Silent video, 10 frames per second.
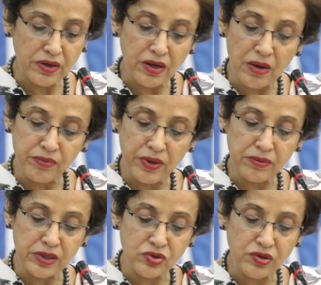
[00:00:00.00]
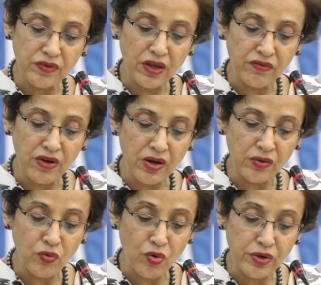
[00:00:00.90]
accompaniments of the
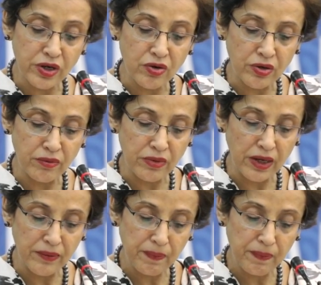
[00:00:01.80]
Afghan war economy.